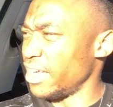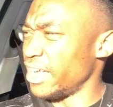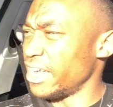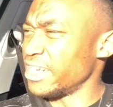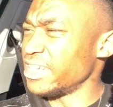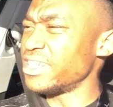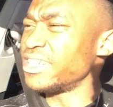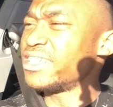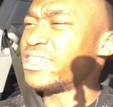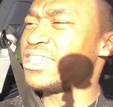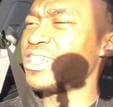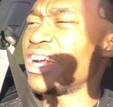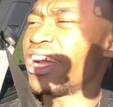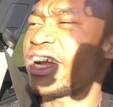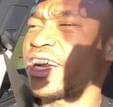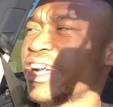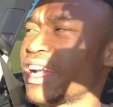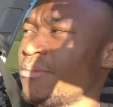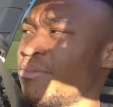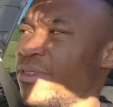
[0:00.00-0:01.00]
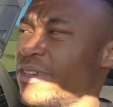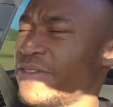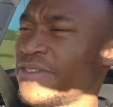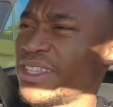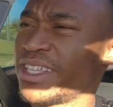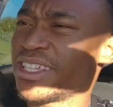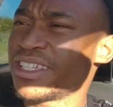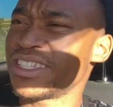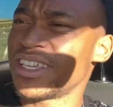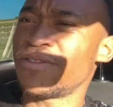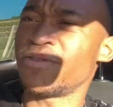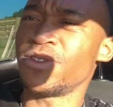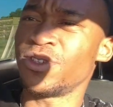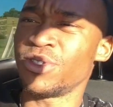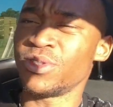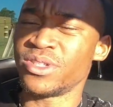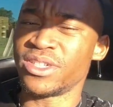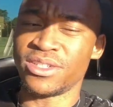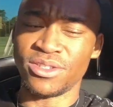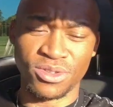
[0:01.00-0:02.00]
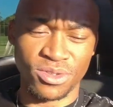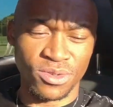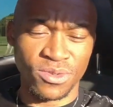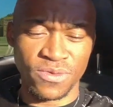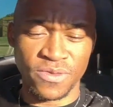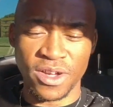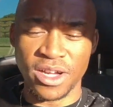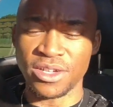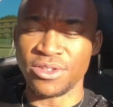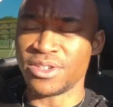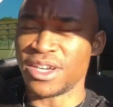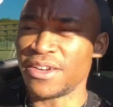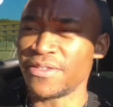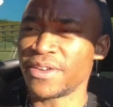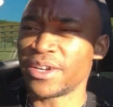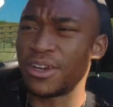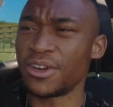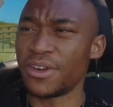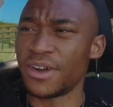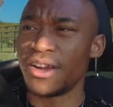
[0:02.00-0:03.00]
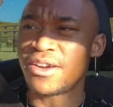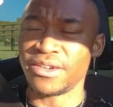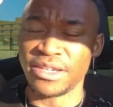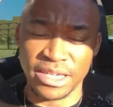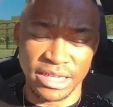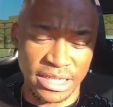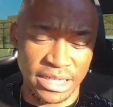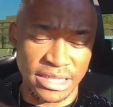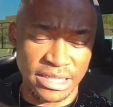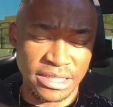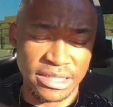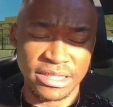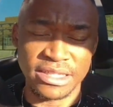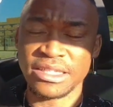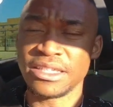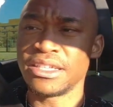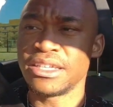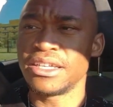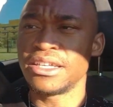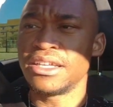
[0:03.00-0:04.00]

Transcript: And yeah, a couple of things I've noted so far driving around is